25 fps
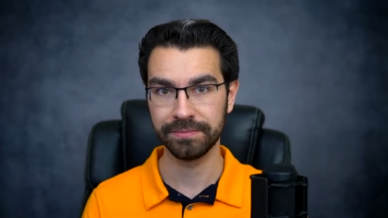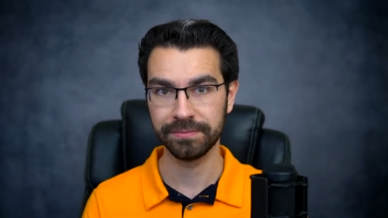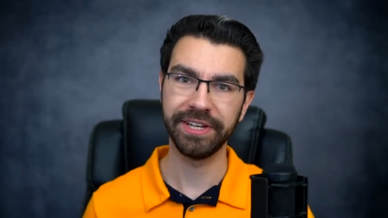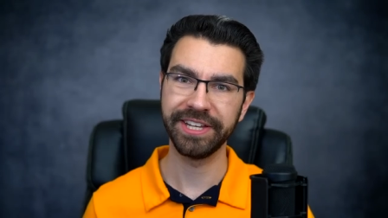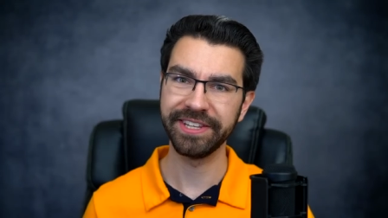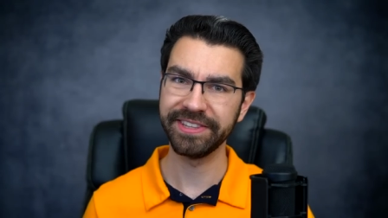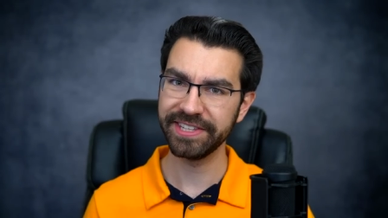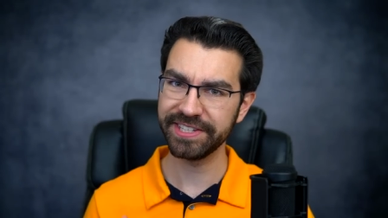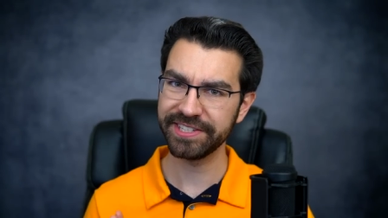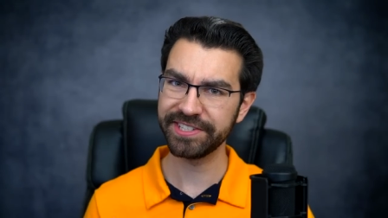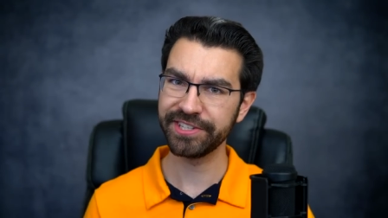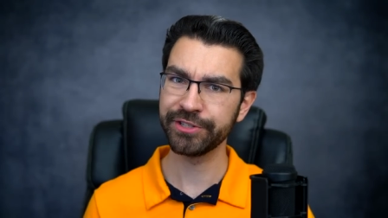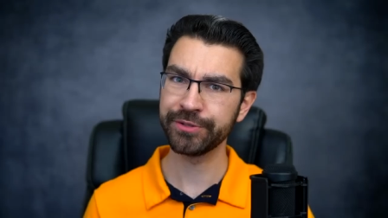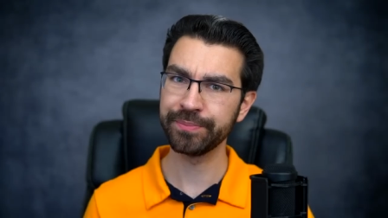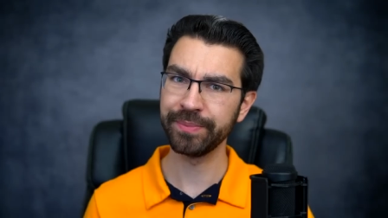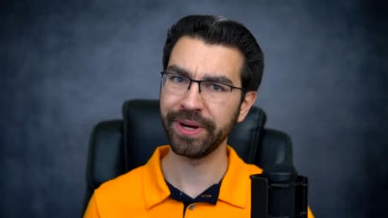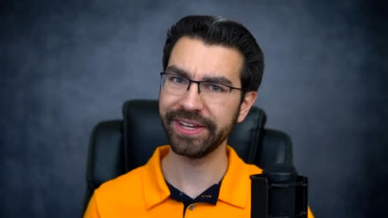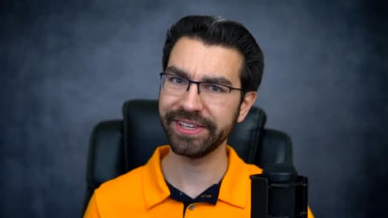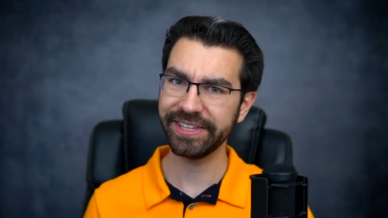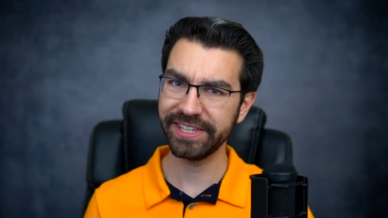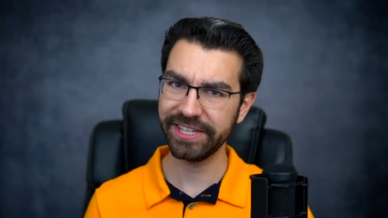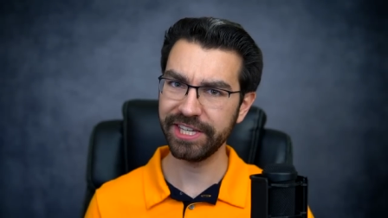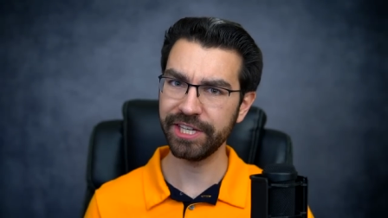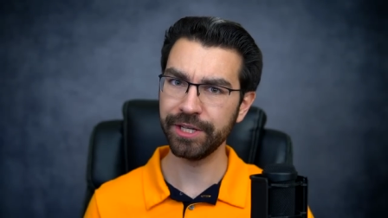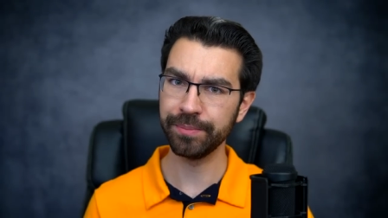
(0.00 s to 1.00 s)
And this is
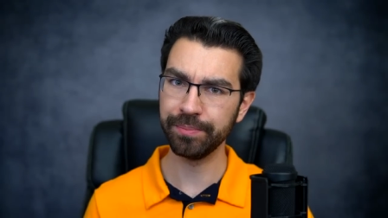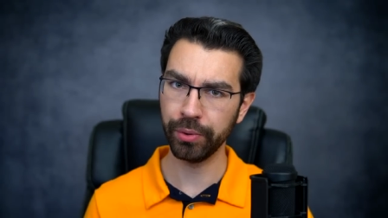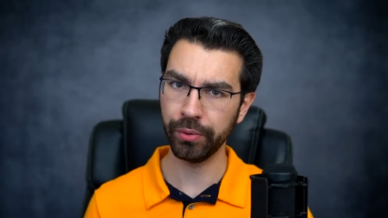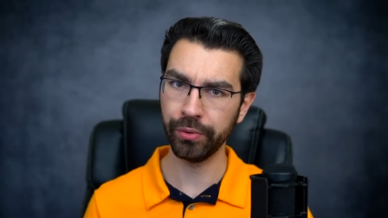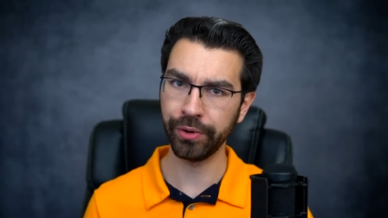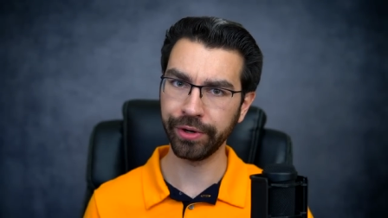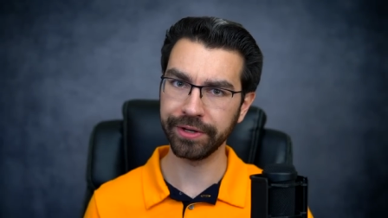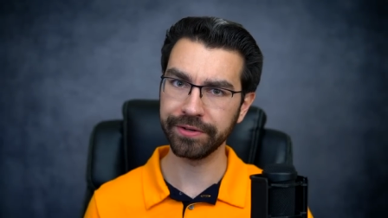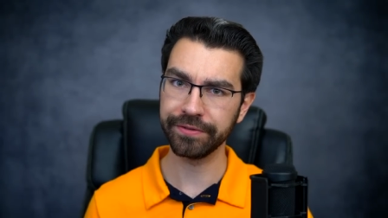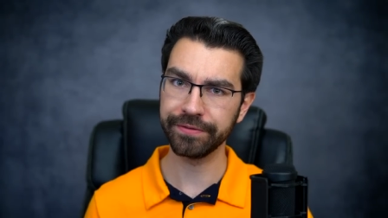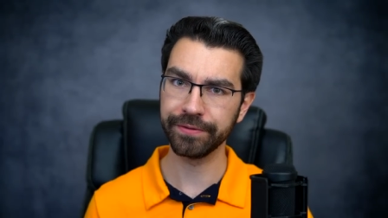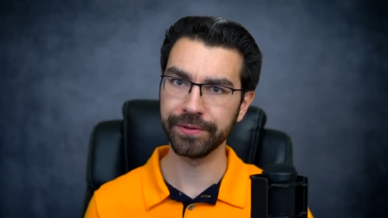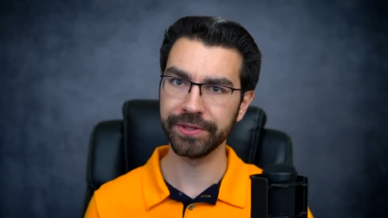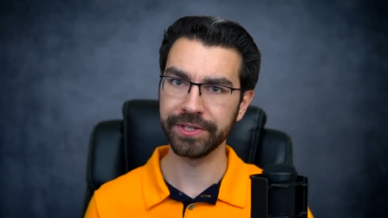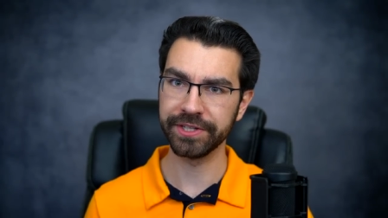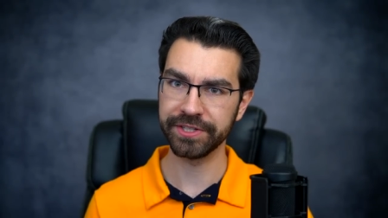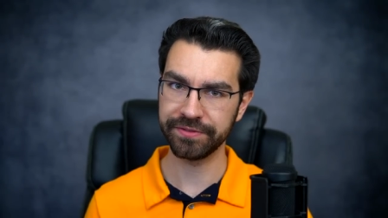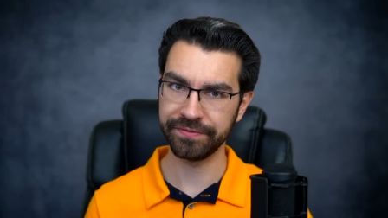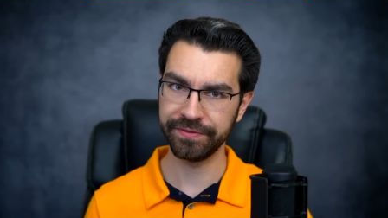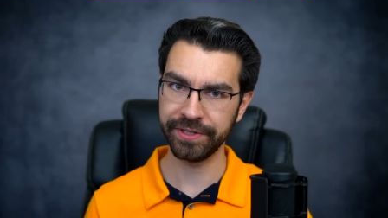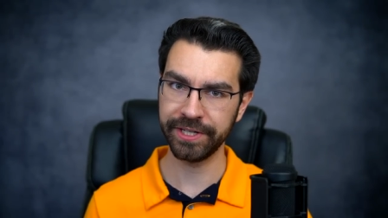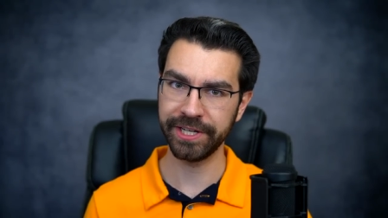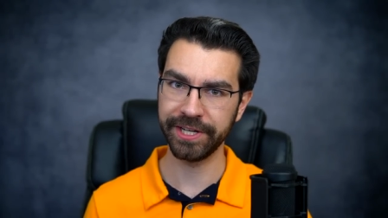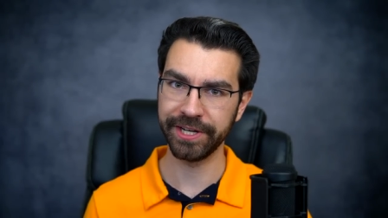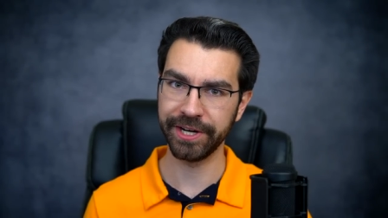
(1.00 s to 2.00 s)
my key point for
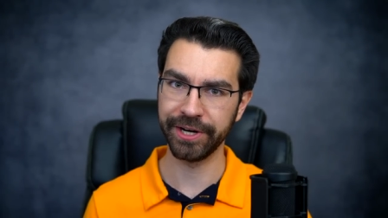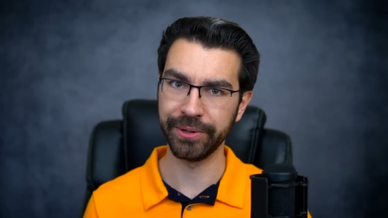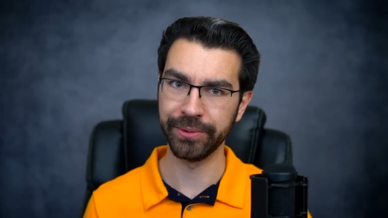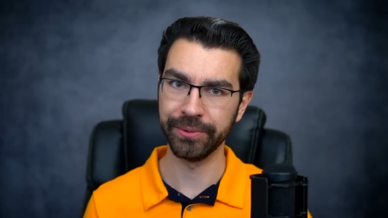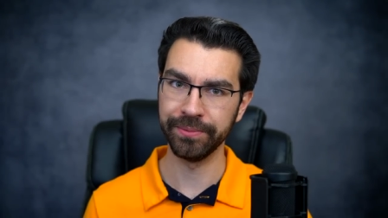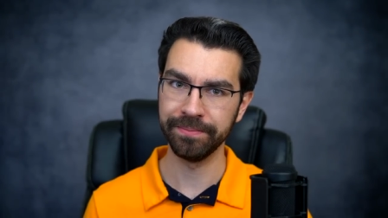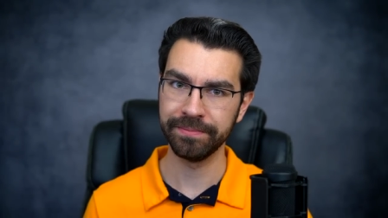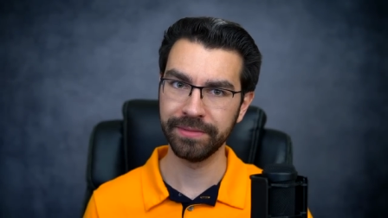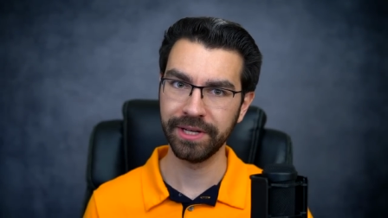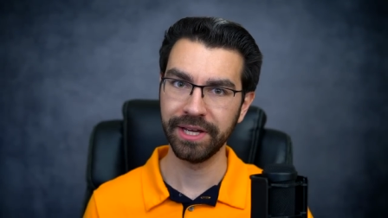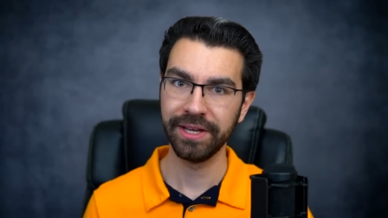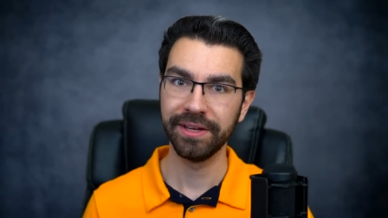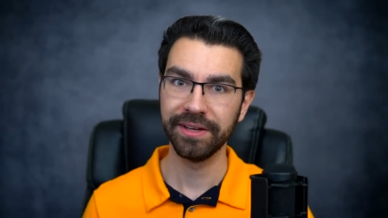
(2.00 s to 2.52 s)
this video.